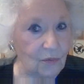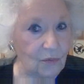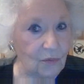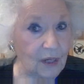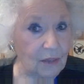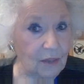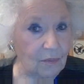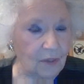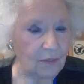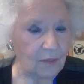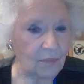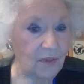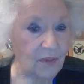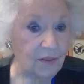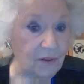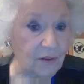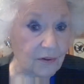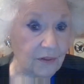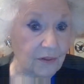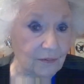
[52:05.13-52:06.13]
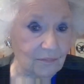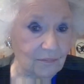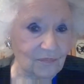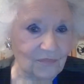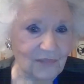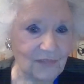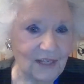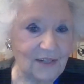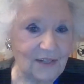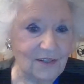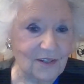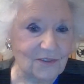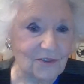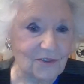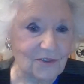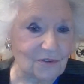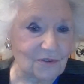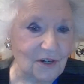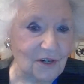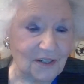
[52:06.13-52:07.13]
about my mother in the
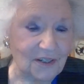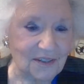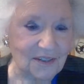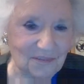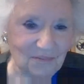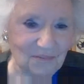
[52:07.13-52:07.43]
trunk.